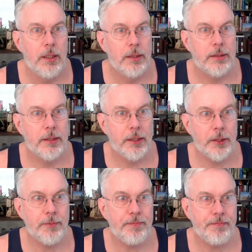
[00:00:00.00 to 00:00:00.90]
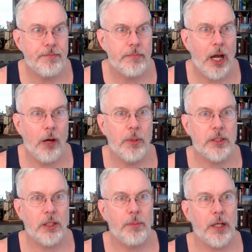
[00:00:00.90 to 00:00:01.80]
So how
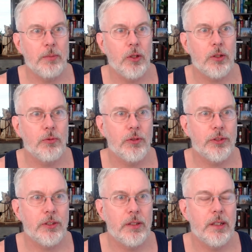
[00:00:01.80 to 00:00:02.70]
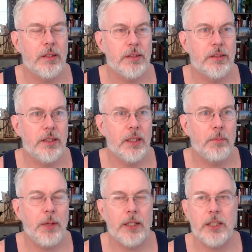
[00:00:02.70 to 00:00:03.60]
much of the Patimokkha rules are
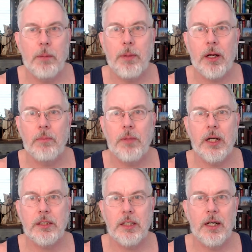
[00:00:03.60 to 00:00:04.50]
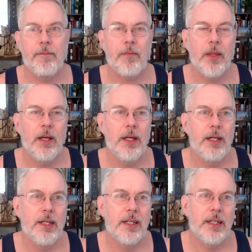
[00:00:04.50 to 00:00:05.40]
silabhata paramasa?
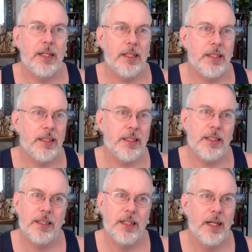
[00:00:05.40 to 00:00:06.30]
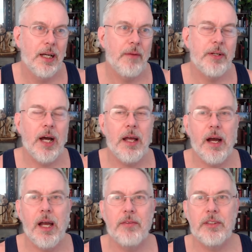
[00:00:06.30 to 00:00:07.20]

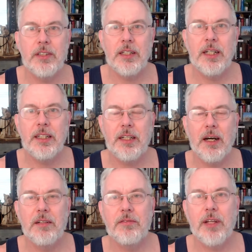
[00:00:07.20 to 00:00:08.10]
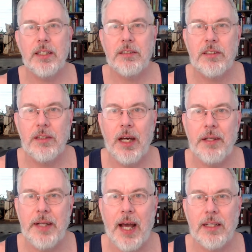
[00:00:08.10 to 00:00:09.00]
I haven't done any kind of like
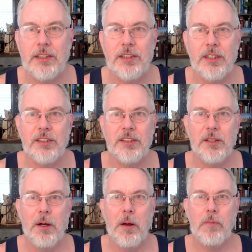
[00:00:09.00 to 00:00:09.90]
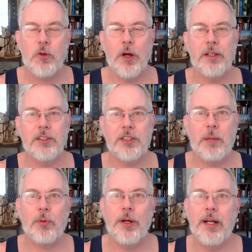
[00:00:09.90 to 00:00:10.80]
analysis trying to
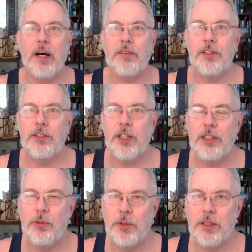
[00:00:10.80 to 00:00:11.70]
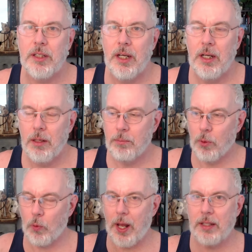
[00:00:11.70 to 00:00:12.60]
separate out the genuine
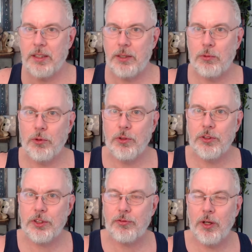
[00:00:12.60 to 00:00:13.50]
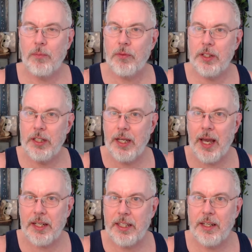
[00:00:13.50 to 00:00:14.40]
morality rules from the
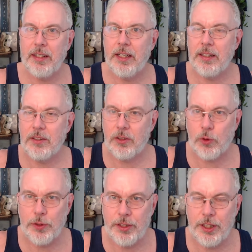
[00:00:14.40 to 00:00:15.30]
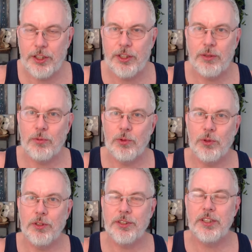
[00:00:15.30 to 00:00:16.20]
etiquette and tradition
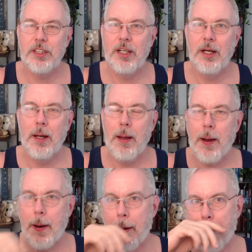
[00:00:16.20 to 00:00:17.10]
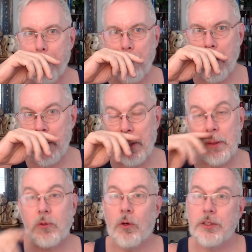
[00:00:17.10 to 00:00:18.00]
rules. And then,
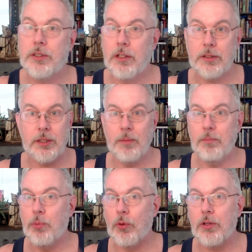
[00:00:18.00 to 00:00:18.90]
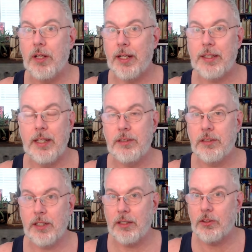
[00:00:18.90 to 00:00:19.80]
of course, there are some borderline
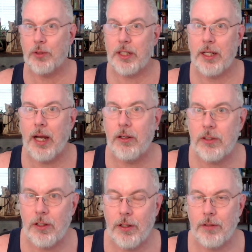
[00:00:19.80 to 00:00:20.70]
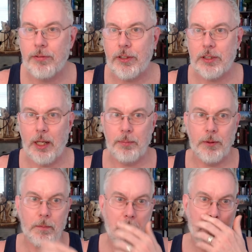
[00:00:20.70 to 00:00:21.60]
cases like drinking alcohol, for
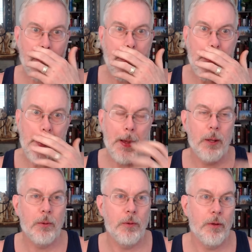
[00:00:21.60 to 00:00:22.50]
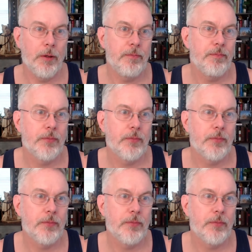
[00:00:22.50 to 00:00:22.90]
example, or